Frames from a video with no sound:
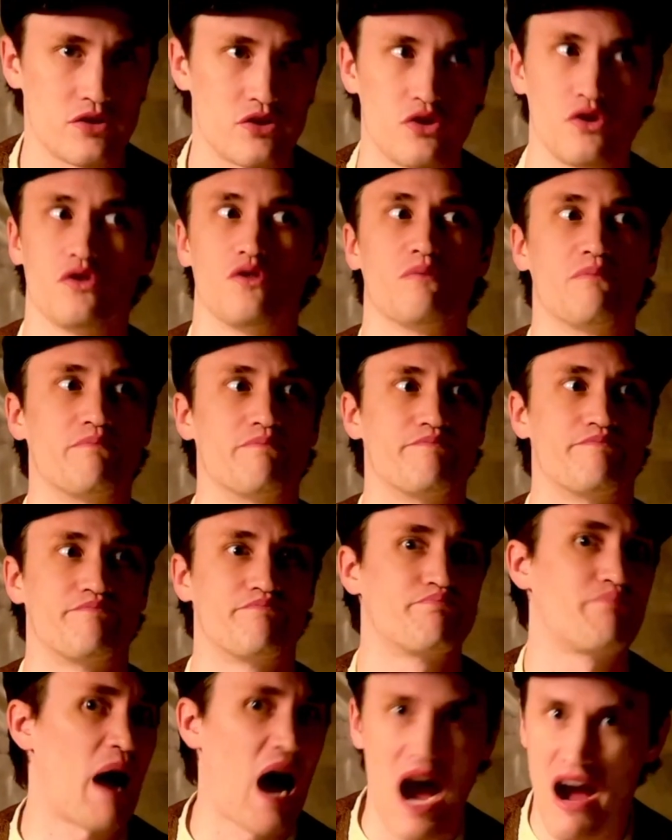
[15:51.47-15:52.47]
to
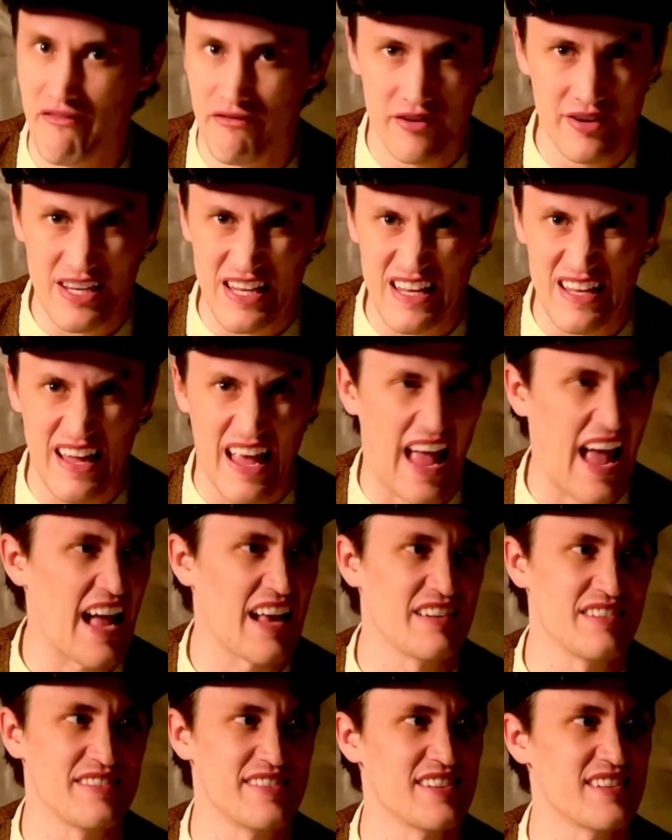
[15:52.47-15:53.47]
poverty
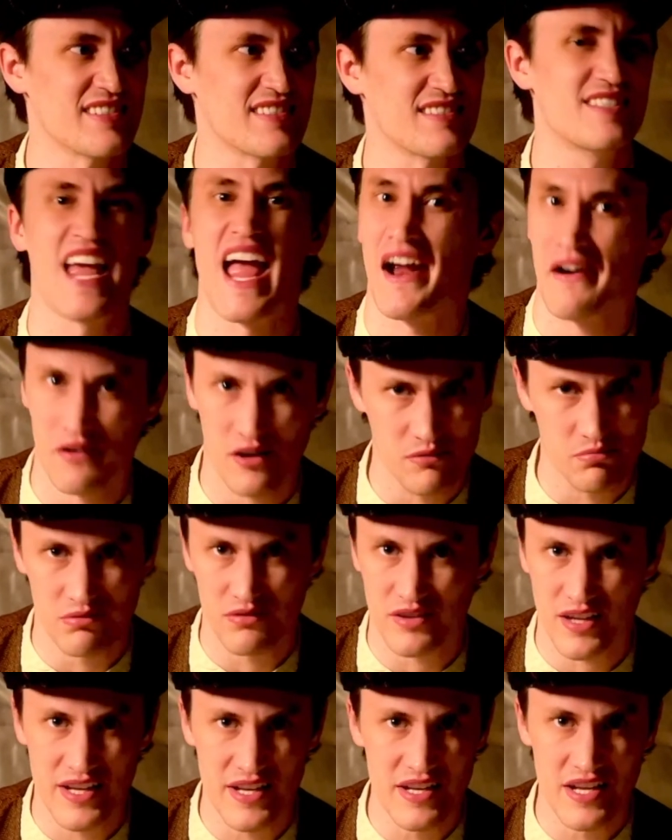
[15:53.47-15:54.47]
and just
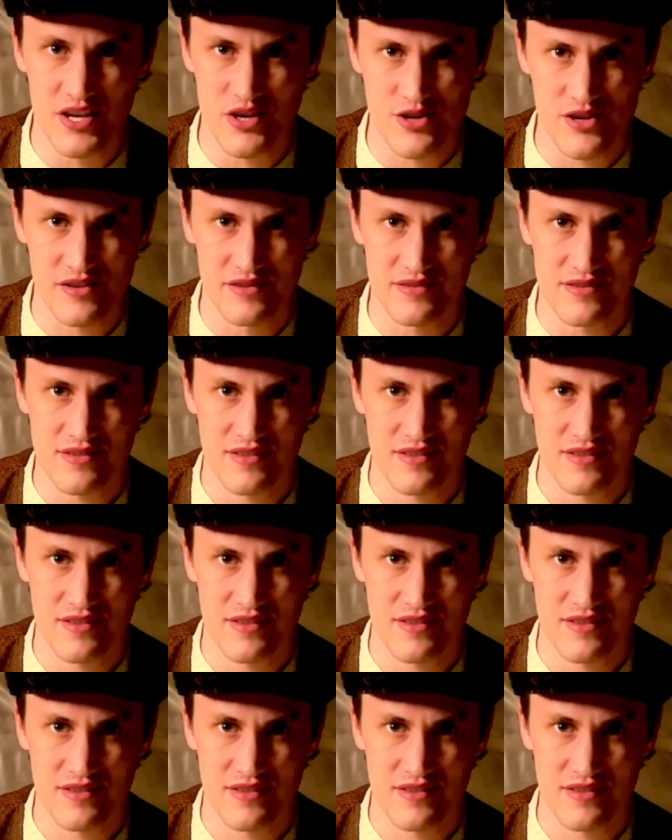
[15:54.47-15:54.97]
terrible conditions.